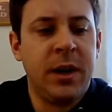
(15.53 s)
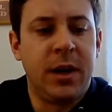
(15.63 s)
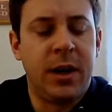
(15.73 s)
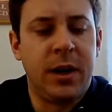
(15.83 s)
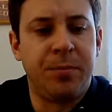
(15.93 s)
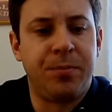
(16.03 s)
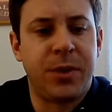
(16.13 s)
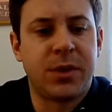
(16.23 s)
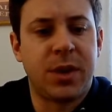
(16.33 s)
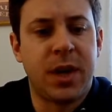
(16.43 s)
Um,
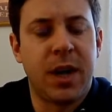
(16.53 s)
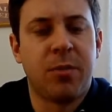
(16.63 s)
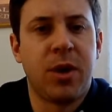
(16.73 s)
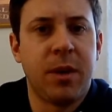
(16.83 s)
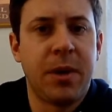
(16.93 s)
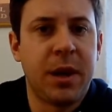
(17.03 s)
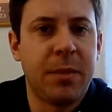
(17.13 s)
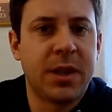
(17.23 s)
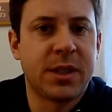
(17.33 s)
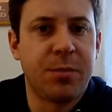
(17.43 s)
this camera, I made,
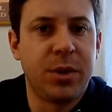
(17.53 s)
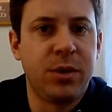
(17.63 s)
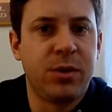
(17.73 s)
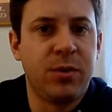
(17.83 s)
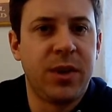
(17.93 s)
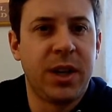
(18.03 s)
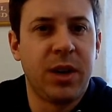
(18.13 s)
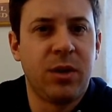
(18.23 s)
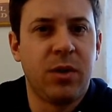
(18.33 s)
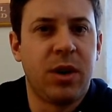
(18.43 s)
made a separate YouTube
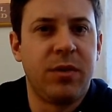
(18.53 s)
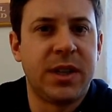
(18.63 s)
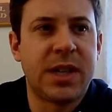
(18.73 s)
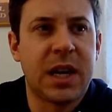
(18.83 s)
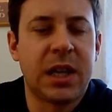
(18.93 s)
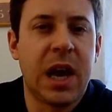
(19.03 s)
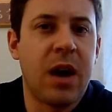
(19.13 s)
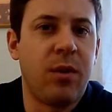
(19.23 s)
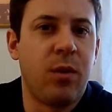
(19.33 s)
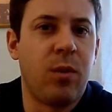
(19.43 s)
video of exactly
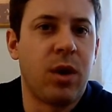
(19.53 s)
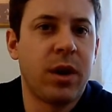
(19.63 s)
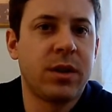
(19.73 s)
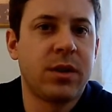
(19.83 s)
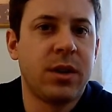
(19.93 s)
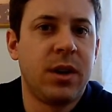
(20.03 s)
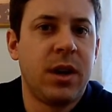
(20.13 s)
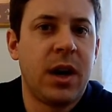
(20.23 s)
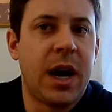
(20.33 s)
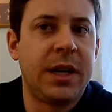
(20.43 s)
how it worked.
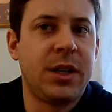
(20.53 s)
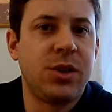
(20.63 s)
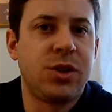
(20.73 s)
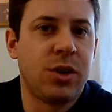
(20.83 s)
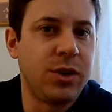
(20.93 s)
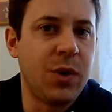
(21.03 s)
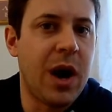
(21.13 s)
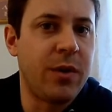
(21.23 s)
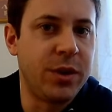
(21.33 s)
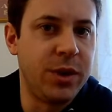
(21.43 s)
I didn't show you
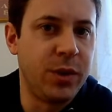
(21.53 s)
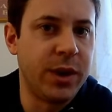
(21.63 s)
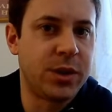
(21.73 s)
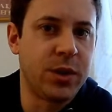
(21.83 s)
how to do it. So